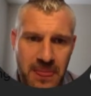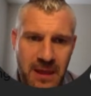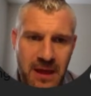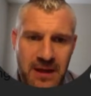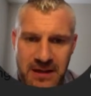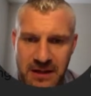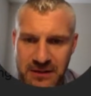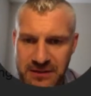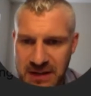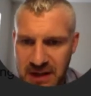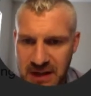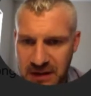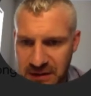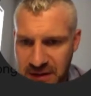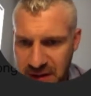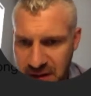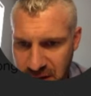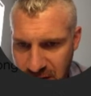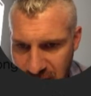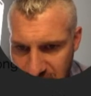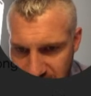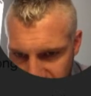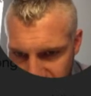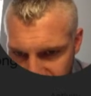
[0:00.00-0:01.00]
now down
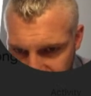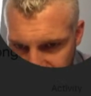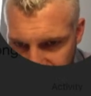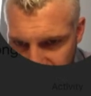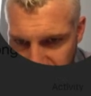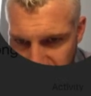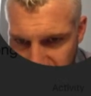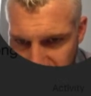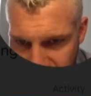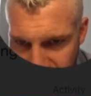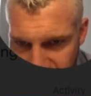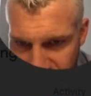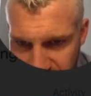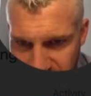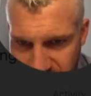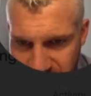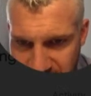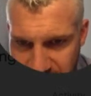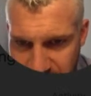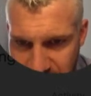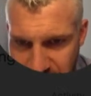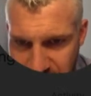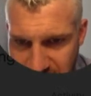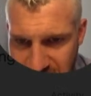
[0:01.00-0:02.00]
here it's the
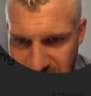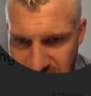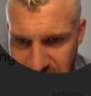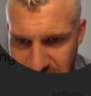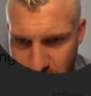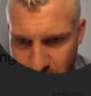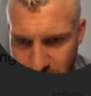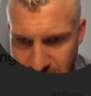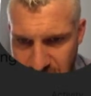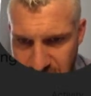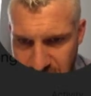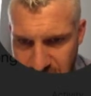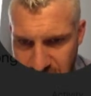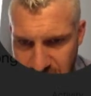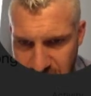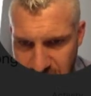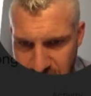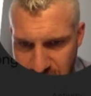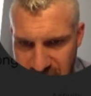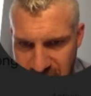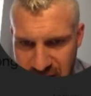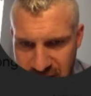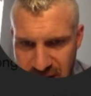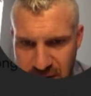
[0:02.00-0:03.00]
same days, 1, 2,
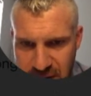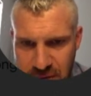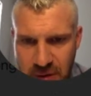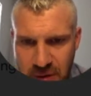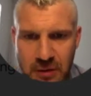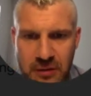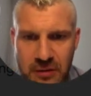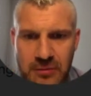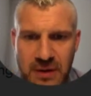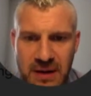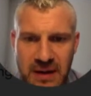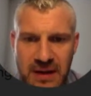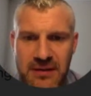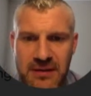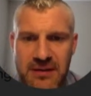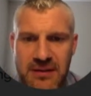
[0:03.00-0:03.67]
3 in a row, right?